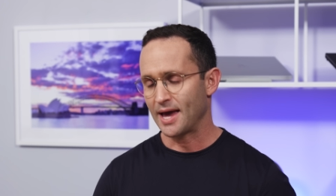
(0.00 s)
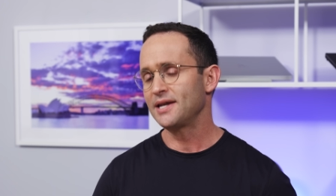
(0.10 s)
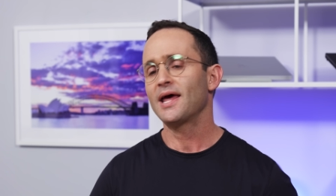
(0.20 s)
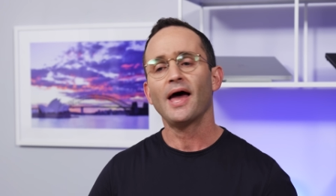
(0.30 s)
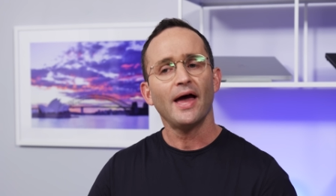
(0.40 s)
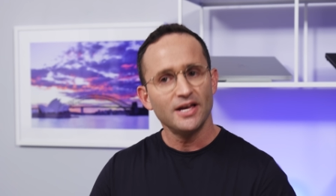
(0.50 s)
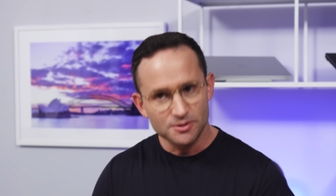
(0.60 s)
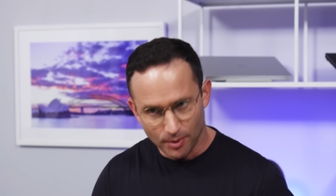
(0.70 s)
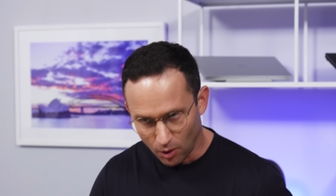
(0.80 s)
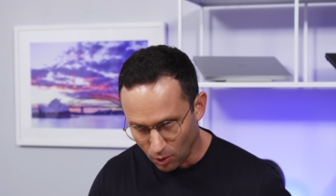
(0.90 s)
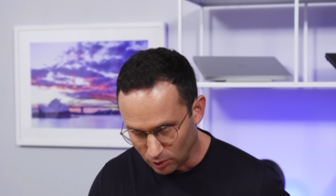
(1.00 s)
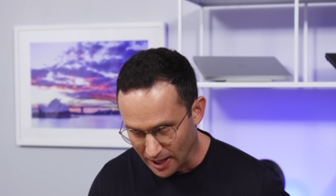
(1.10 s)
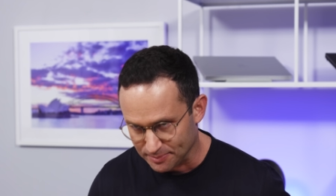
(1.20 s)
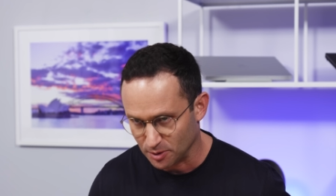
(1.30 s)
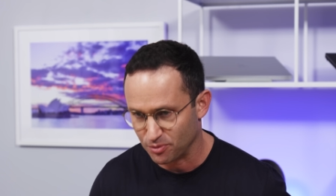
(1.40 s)
And as per all
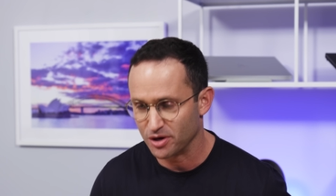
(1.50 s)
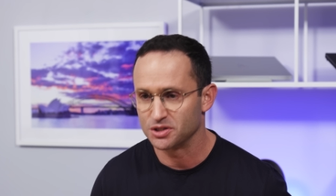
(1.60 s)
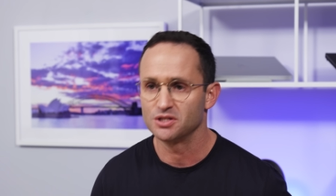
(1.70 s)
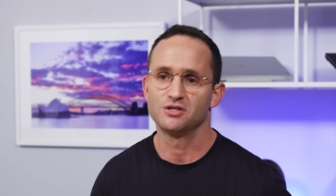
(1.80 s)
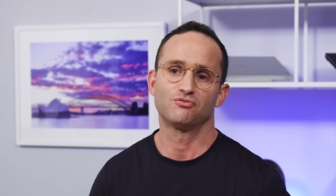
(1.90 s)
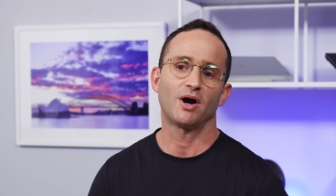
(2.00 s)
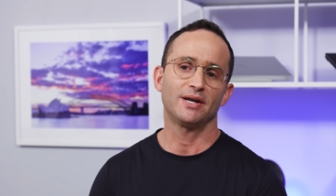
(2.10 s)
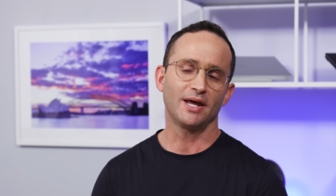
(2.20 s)
laptop processors right